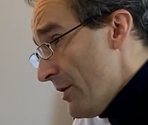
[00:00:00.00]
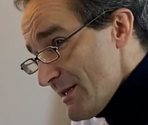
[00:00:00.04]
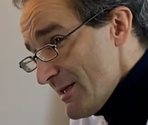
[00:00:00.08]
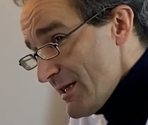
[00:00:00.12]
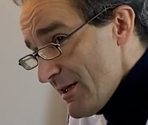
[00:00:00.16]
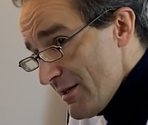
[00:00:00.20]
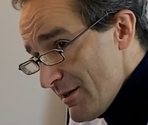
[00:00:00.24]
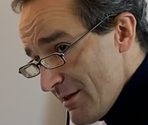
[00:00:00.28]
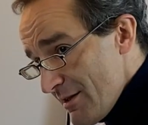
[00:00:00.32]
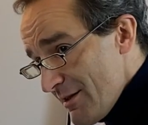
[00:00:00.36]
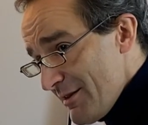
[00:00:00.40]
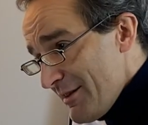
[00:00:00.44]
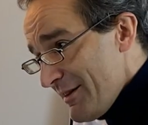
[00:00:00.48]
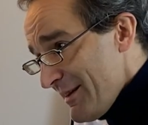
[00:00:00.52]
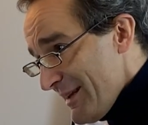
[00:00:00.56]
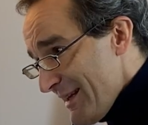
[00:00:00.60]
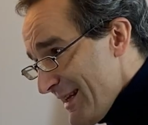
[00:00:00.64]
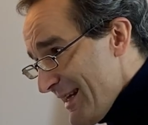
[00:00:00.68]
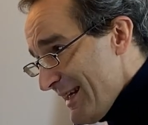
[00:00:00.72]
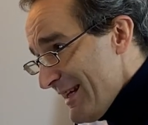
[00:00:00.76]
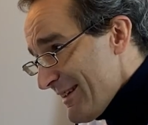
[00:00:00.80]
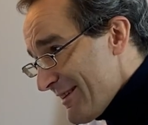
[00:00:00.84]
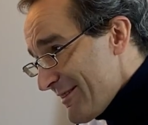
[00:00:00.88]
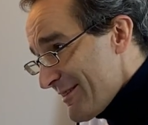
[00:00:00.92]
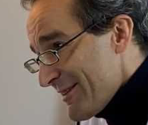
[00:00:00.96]

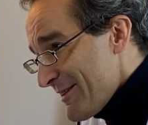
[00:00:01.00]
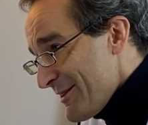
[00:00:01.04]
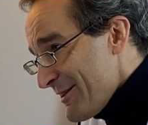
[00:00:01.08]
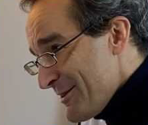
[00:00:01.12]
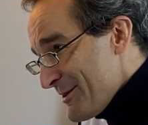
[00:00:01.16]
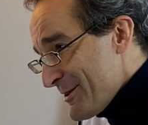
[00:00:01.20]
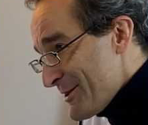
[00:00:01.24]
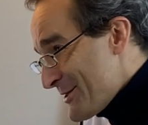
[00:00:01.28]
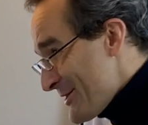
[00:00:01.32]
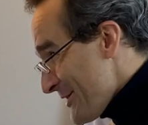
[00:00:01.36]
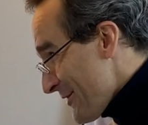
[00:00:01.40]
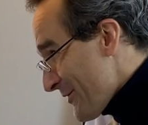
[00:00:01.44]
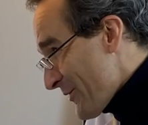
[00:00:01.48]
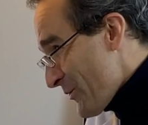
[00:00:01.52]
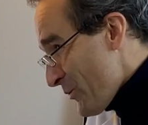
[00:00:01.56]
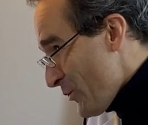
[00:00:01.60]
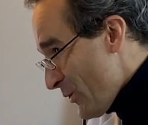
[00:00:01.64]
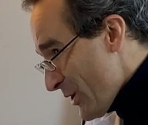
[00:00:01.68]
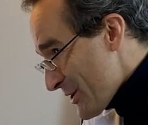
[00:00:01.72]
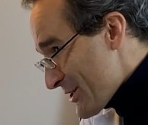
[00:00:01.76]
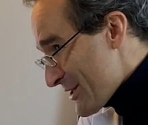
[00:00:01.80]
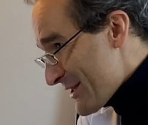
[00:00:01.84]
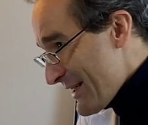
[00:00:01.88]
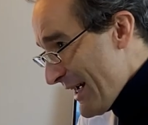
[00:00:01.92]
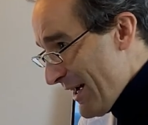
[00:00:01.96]
Unless you just
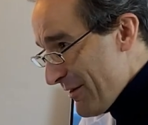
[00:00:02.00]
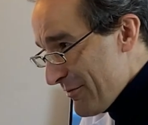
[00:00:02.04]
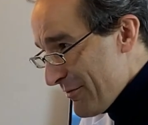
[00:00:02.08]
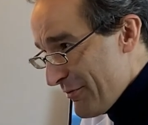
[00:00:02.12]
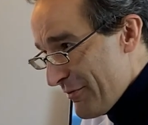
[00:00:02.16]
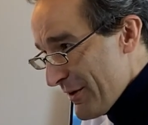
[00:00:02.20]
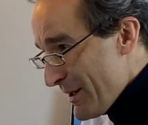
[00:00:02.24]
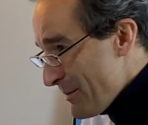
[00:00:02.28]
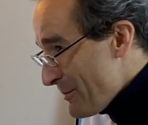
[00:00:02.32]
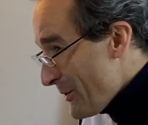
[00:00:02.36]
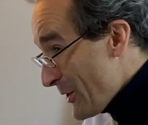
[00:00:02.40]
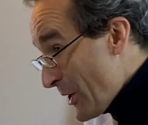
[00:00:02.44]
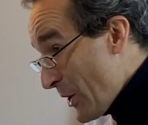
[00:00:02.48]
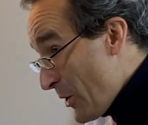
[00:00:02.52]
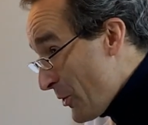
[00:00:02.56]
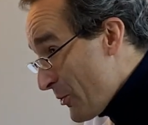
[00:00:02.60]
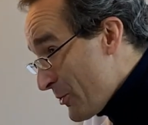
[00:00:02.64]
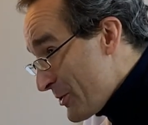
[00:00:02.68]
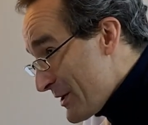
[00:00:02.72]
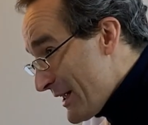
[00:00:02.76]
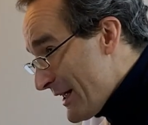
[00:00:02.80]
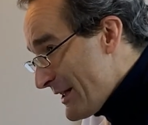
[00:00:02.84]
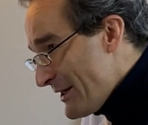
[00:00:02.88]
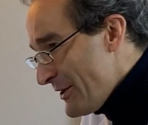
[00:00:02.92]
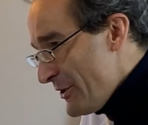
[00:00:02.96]
watch that film
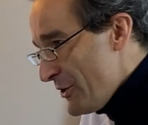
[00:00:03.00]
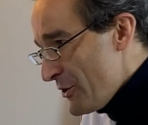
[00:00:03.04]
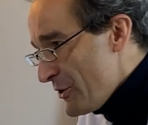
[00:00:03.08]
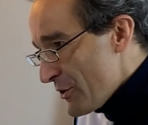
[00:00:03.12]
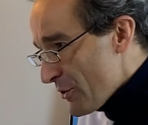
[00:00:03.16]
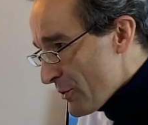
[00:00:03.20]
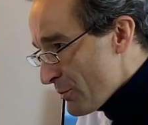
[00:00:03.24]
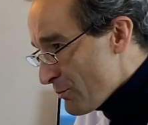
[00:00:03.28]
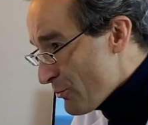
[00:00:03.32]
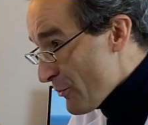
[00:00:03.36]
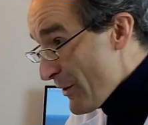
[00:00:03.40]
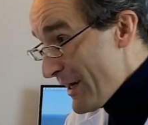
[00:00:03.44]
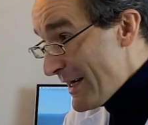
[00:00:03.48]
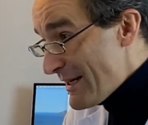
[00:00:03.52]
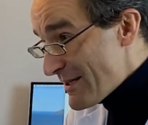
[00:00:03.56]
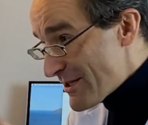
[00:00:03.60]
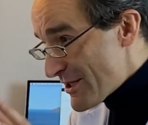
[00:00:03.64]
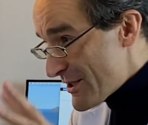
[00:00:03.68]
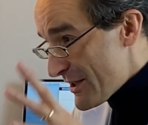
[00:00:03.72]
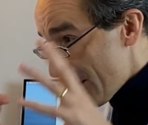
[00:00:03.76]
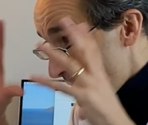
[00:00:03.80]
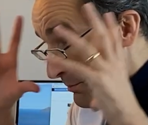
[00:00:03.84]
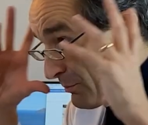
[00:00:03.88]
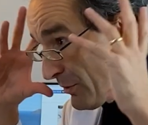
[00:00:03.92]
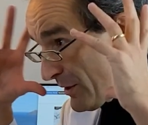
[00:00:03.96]
alone and your brain
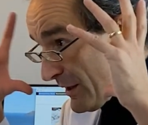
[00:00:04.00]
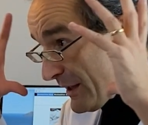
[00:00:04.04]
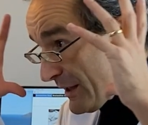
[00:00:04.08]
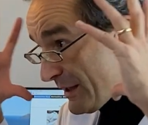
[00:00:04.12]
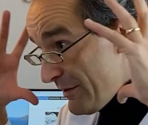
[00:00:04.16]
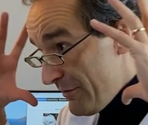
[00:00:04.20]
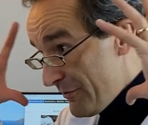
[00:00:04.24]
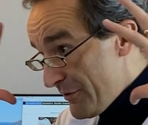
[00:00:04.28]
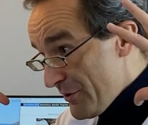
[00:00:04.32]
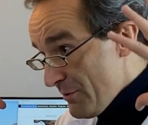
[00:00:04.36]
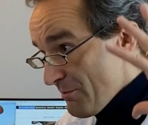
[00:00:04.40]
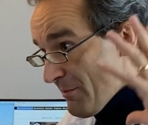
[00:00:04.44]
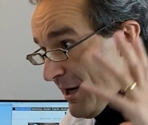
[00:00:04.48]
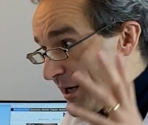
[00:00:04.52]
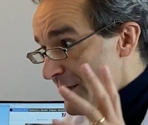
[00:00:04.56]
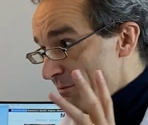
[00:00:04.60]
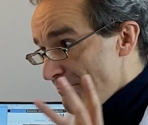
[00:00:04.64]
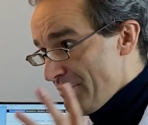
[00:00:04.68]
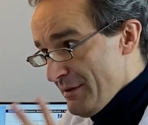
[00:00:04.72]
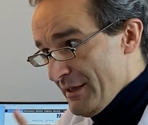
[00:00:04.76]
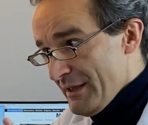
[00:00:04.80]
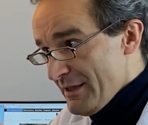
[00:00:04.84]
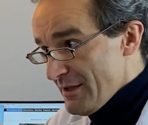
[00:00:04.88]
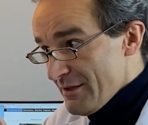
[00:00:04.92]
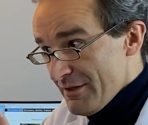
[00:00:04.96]
still believes you might
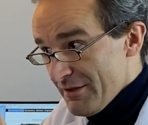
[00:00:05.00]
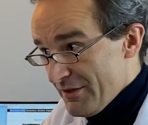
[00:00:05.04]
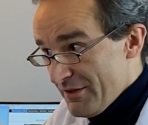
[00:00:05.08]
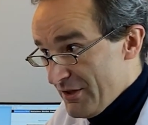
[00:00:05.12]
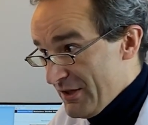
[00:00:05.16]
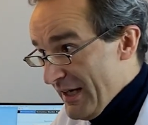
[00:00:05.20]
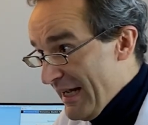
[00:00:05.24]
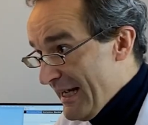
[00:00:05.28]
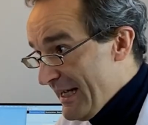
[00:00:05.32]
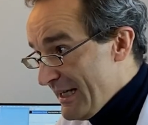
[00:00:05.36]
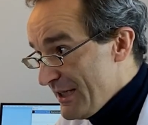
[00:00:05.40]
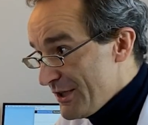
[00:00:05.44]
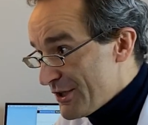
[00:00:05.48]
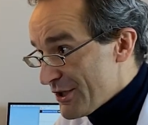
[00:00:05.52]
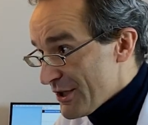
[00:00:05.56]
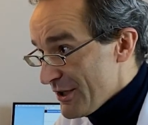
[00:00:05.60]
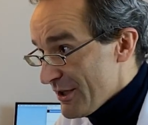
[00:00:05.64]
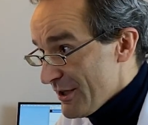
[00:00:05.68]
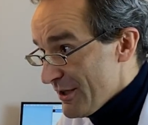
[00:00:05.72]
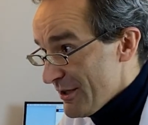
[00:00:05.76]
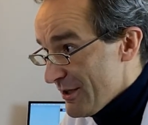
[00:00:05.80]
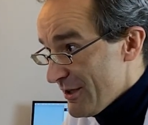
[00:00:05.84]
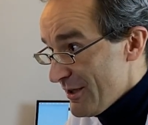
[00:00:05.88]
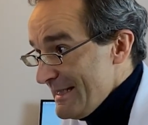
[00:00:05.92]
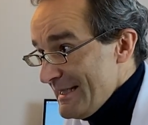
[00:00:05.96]
be in
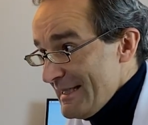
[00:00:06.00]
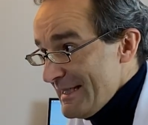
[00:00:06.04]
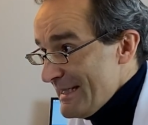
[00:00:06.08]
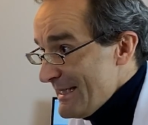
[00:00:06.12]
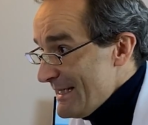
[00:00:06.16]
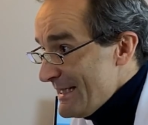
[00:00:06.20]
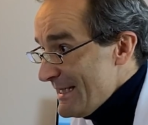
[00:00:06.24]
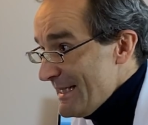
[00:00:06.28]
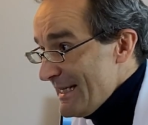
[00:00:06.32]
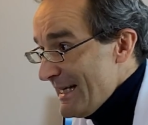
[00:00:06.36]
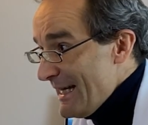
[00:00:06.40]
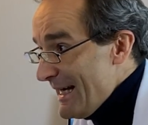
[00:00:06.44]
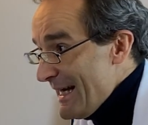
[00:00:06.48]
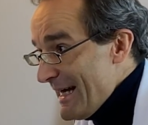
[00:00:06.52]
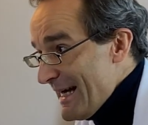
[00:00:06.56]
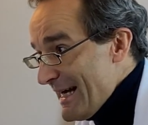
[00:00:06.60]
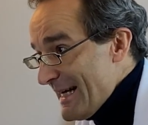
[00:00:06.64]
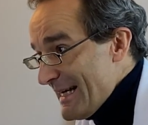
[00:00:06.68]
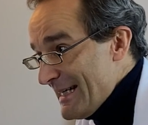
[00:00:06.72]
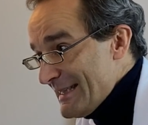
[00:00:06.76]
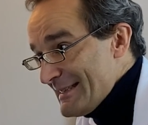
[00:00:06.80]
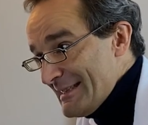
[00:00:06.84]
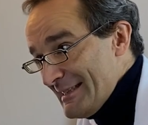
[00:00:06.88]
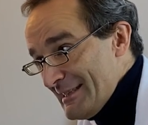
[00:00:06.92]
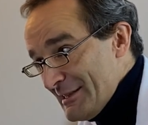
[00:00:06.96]
danger.
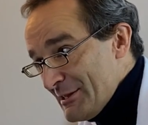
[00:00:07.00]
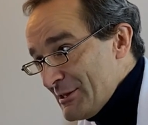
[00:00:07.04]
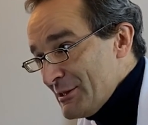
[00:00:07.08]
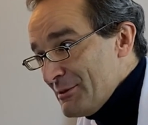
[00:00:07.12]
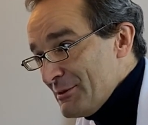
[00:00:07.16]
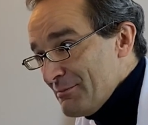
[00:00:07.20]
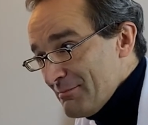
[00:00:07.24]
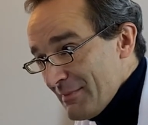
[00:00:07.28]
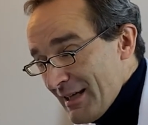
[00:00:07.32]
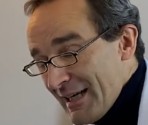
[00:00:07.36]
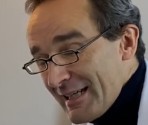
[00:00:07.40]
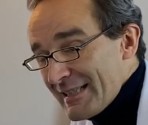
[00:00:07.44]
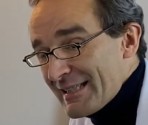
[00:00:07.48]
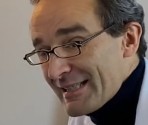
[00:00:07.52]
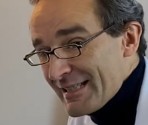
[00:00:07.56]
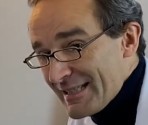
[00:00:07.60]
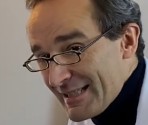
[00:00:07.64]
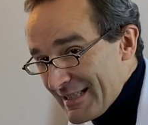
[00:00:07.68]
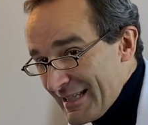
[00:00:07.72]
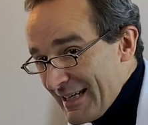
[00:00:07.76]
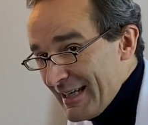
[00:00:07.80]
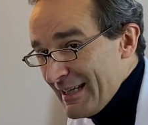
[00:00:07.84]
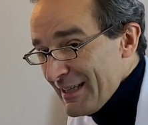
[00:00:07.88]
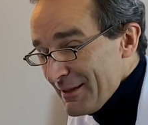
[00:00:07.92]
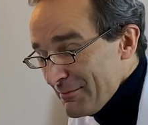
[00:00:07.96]
Yeah, you might
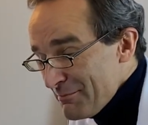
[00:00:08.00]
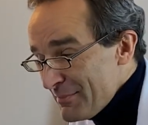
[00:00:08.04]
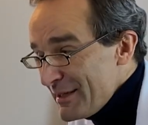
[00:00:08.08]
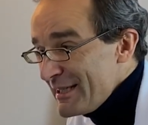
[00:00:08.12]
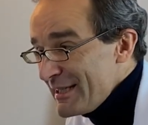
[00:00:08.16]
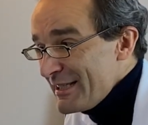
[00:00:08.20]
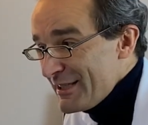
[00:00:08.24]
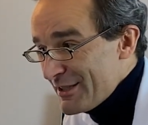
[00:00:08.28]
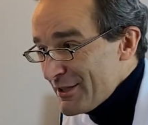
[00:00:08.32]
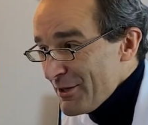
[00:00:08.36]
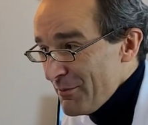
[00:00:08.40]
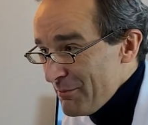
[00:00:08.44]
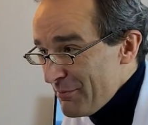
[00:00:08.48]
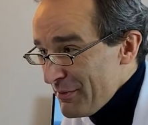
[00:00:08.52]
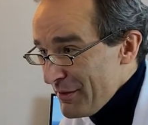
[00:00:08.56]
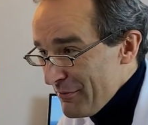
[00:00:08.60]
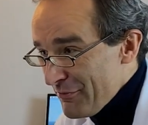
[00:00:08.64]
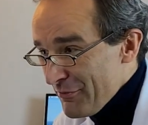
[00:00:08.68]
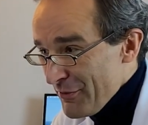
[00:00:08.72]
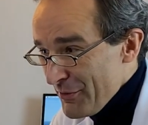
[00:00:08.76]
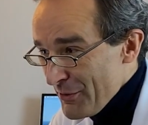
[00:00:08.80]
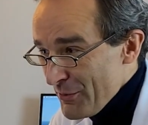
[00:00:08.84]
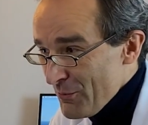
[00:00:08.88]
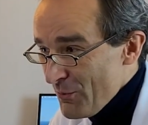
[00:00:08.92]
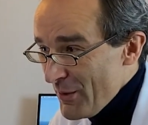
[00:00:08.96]
still be jumpy
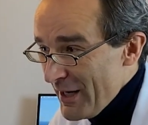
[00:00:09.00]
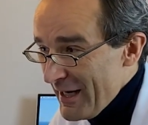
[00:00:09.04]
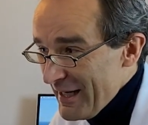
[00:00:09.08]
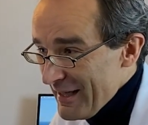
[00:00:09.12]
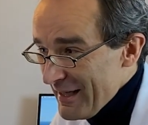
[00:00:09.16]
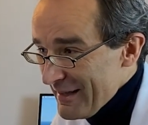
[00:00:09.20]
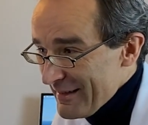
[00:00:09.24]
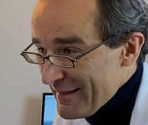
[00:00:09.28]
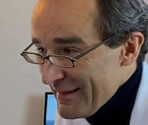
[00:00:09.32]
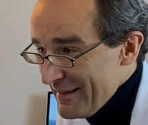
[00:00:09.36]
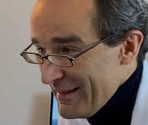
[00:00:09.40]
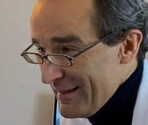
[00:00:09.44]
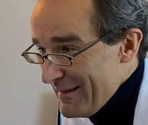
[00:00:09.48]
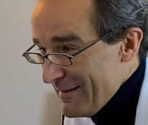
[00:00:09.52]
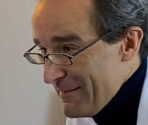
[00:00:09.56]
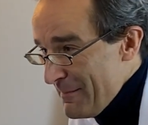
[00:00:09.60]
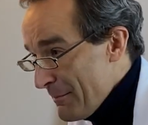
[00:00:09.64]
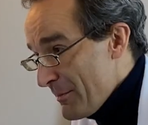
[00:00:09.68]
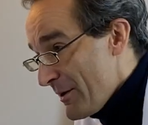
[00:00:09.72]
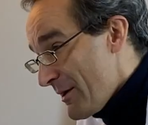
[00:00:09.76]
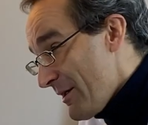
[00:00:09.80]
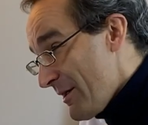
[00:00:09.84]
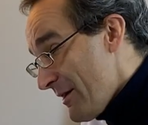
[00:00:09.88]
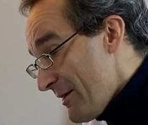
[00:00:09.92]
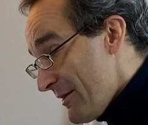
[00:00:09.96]
for a while then.
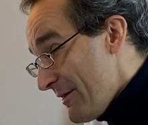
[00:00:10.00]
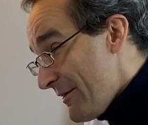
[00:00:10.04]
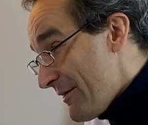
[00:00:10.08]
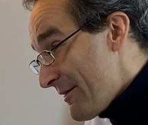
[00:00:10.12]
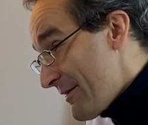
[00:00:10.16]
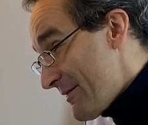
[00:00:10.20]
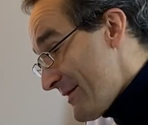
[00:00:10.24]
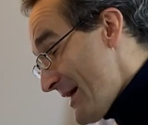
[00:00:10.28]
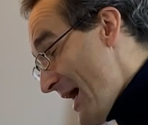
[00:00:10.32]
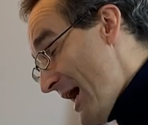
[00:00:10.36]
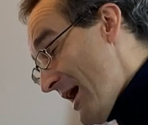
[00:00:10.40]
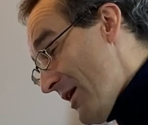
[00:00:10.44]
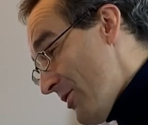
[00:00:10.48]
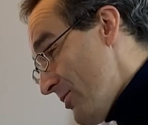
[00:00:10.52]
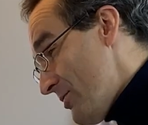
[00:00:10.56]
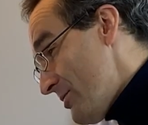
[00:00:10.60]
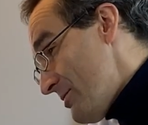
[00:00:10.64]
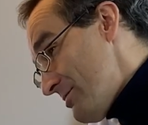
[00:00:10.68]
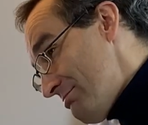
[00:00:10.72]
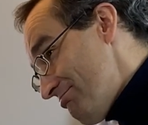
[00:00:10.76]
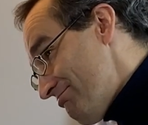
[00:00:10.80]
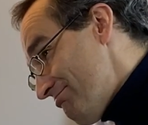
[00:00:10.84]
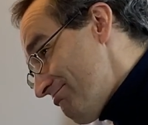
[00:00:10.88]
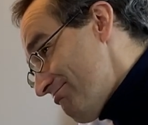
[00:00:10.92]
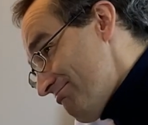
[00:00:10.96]
But at least now
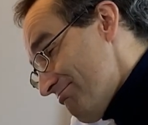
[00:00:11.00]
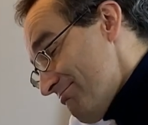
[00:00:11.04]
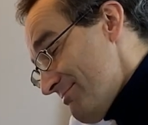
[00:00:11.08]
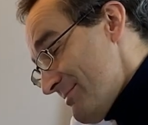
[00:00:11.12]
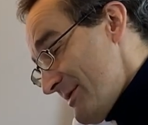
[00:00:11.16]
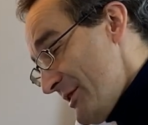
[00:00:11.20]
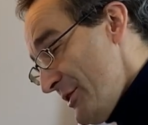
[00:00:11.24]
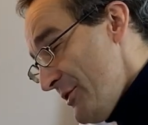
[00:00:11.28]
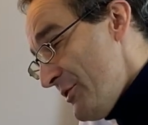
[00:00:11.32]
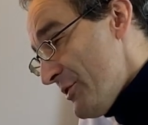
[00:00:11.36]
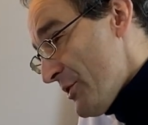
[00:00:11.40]
you